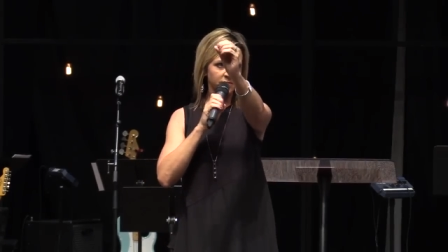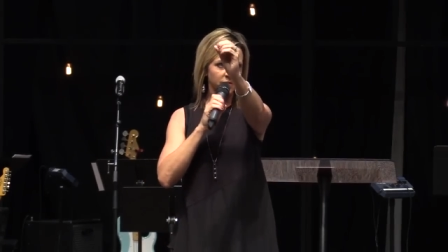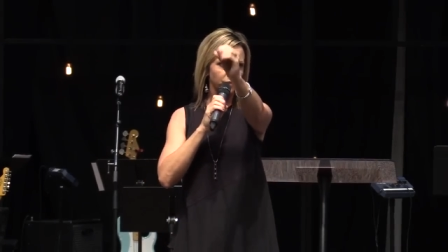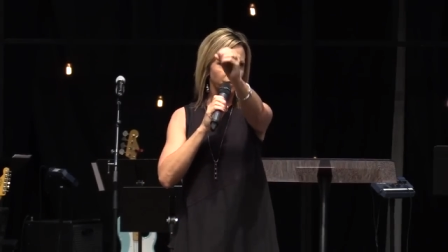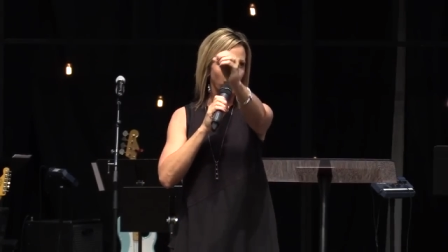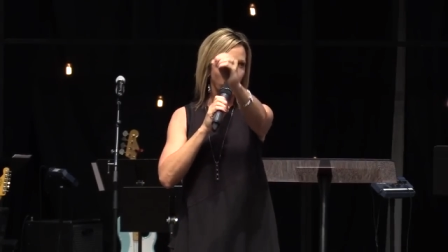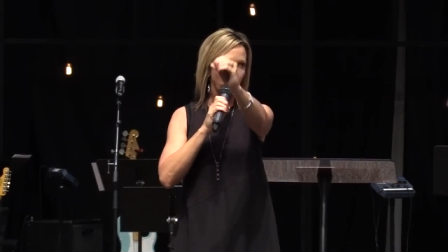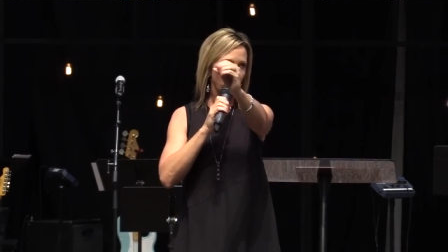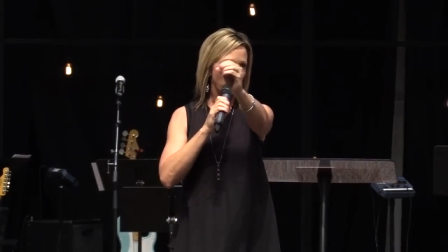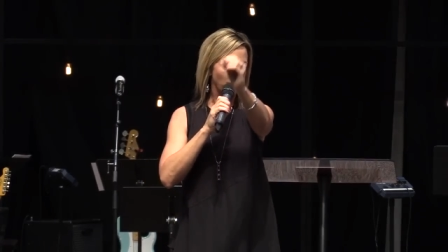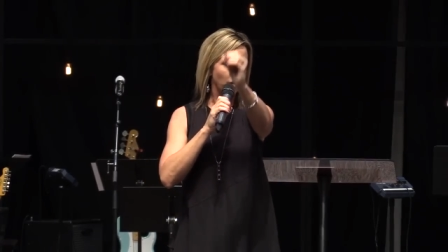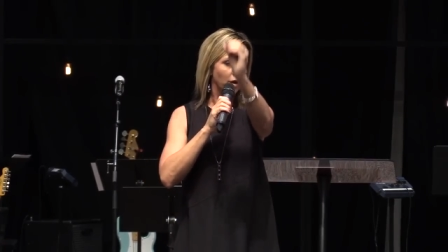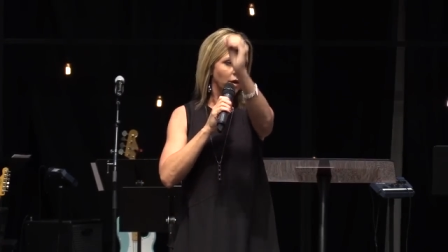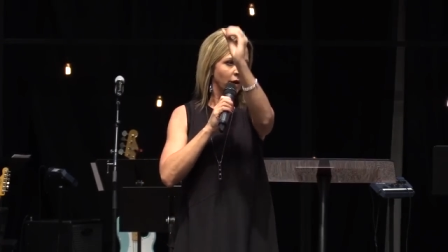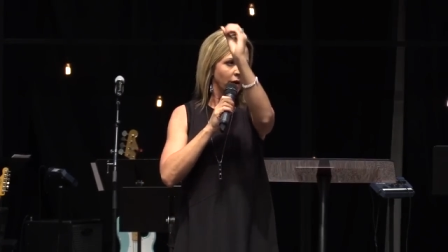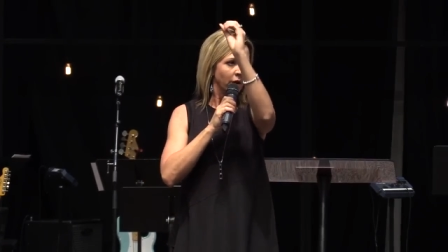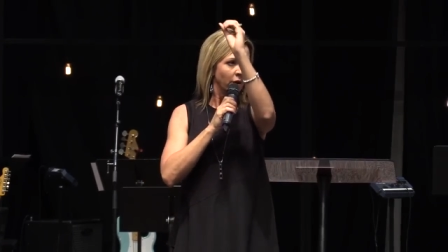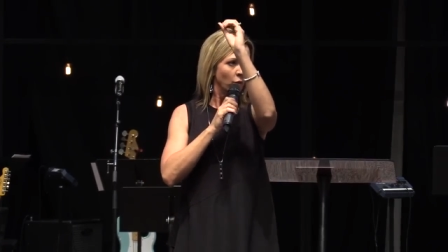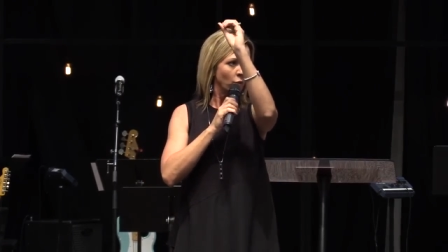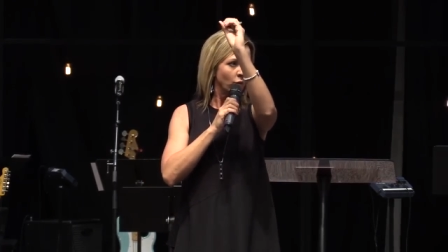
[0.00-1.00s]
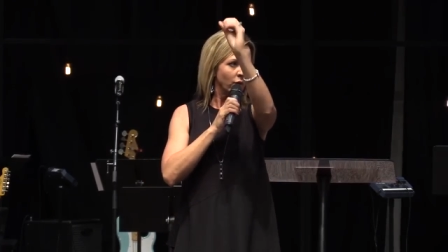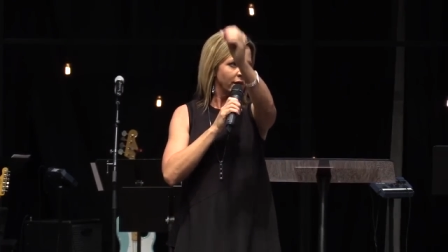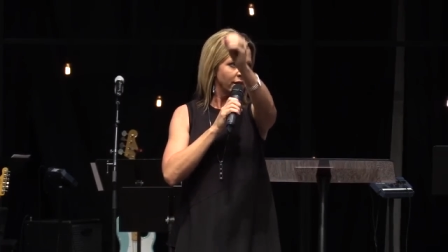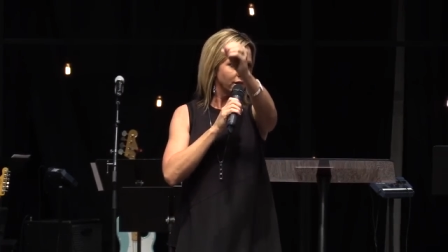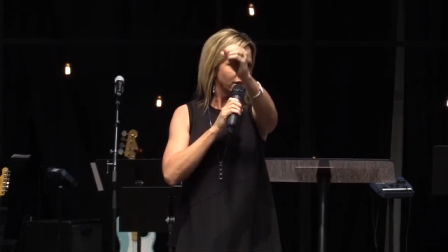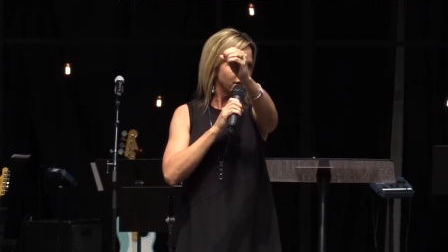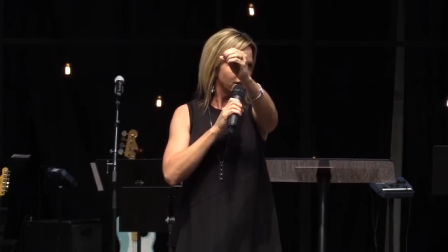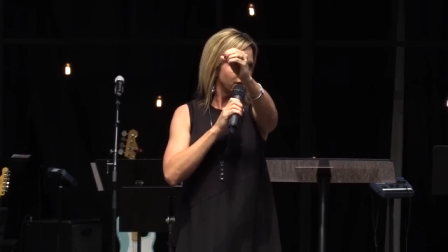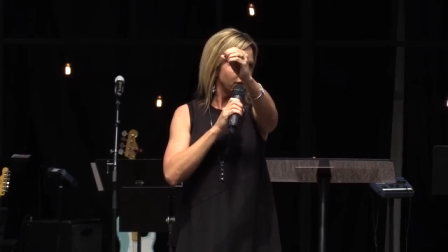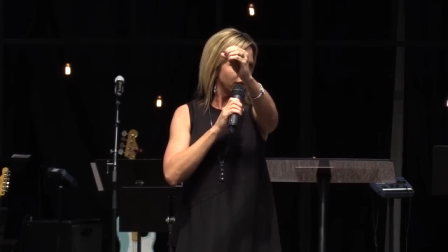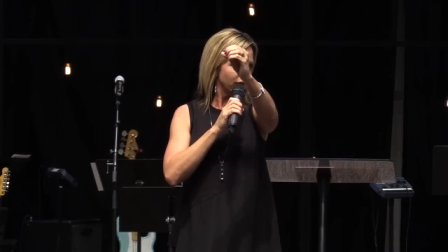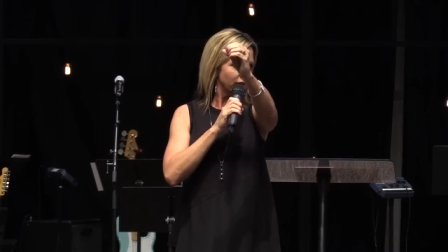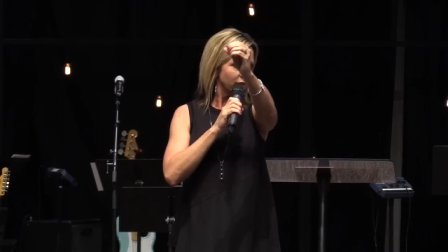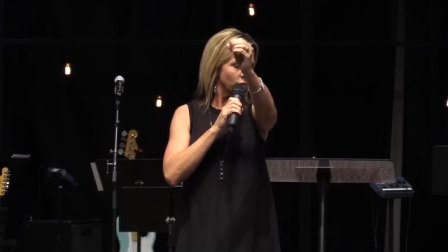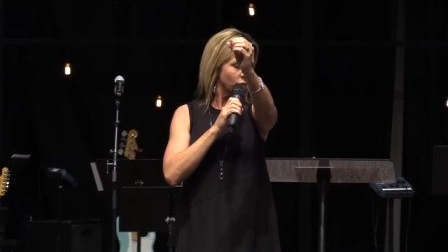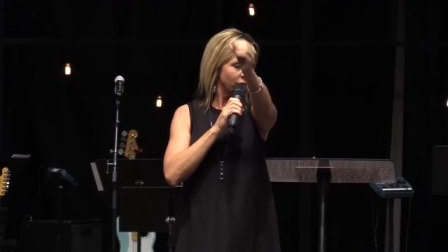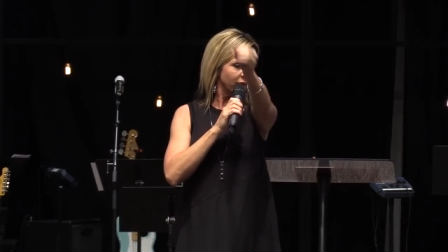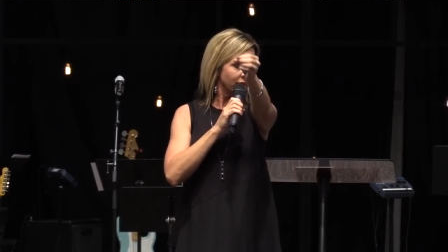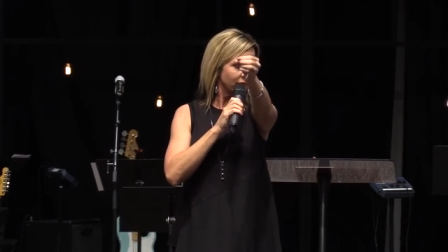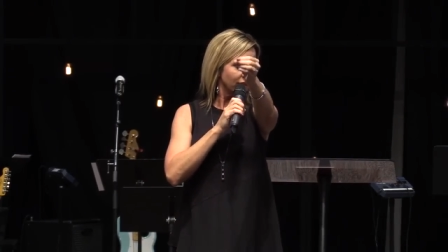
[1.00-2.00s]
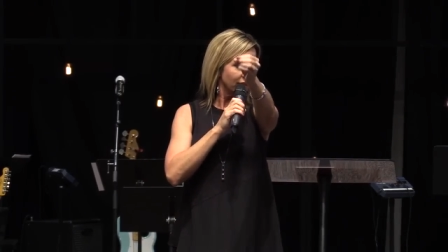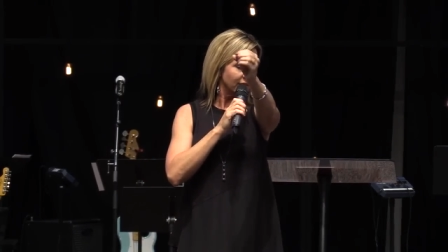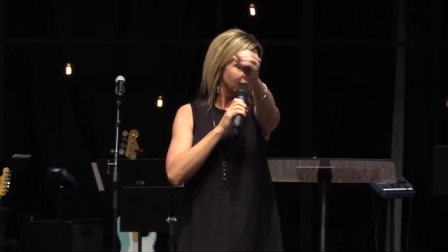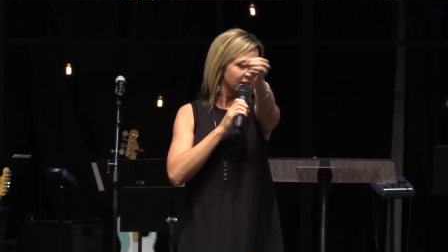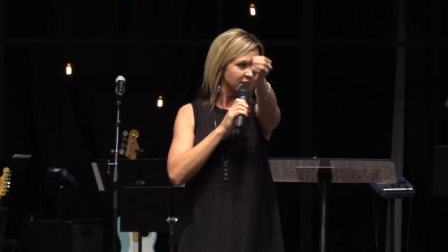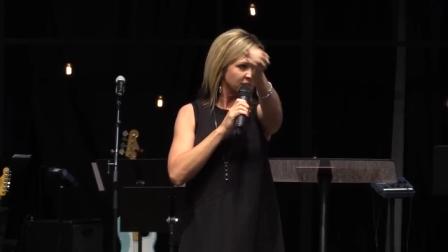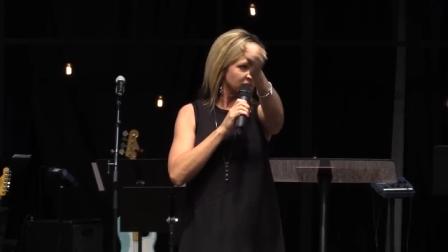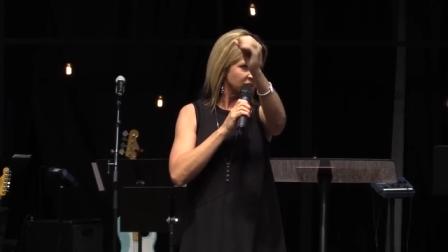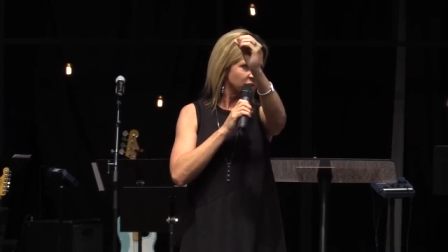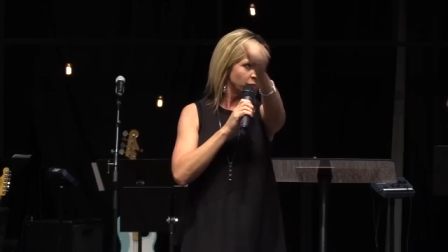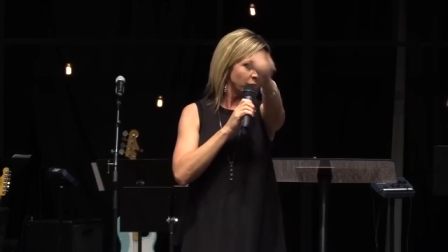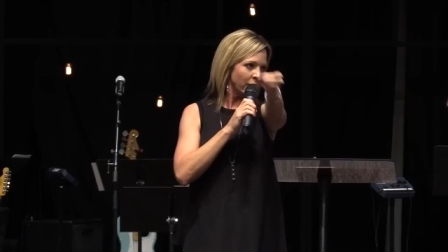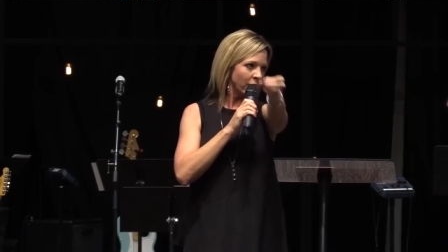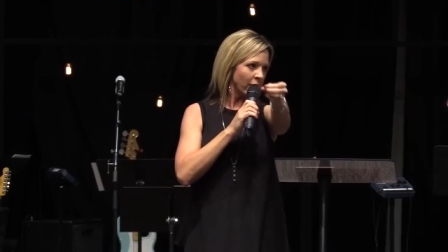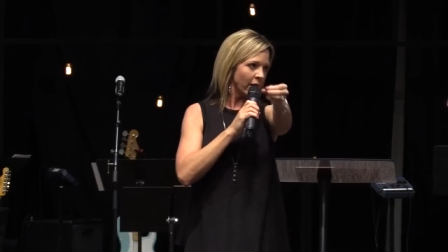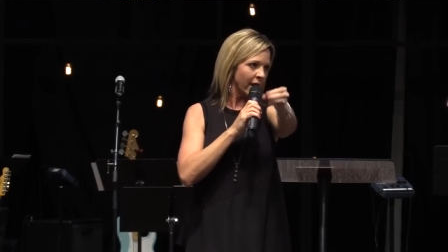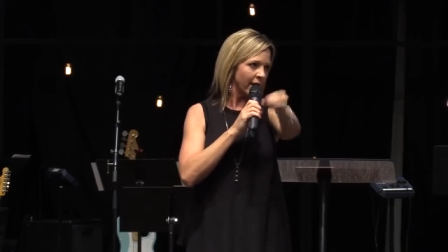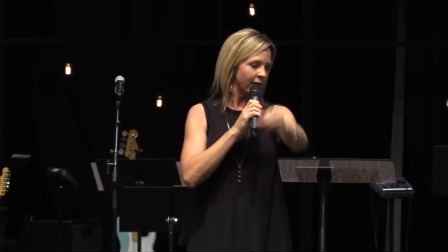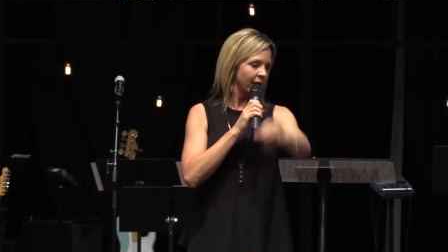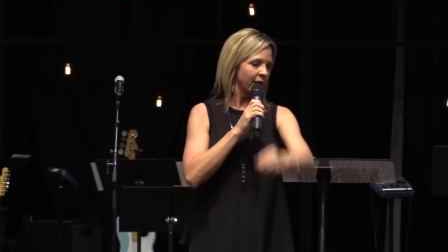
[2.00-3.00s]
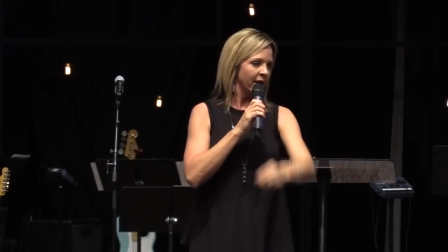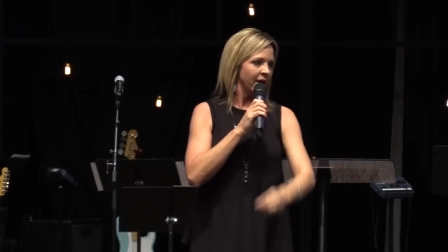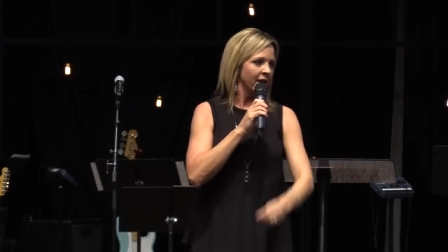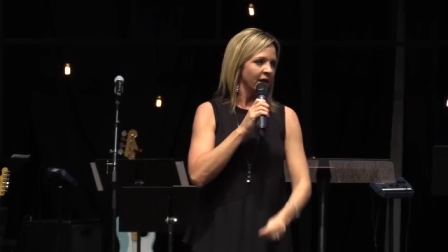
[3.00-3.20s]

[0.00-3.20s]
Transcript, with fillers: to Paul with with this spirit.